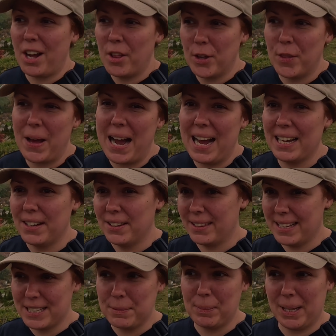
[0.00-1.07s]
other than
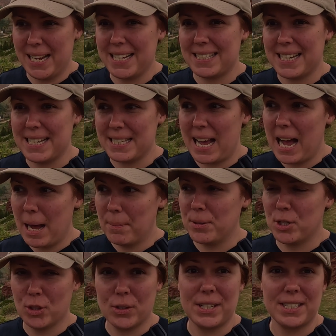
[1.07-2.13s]
this place is
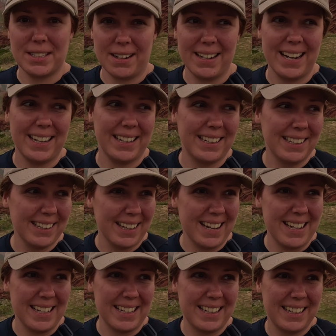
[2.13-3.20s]
absolutely stunning.
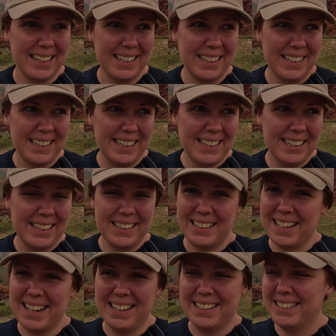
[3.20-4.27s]
Like,
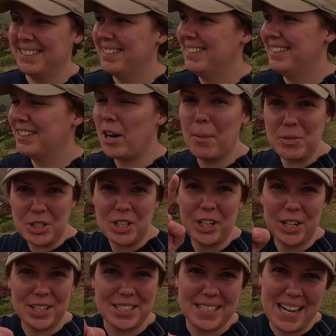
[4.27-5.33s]
yeah. Come to
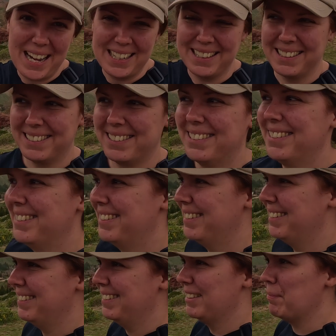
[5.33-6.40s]
Kyrgyzstan.
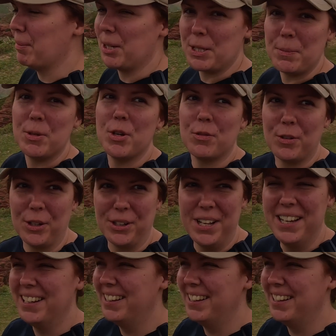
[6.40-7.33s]
Bloody beautiful.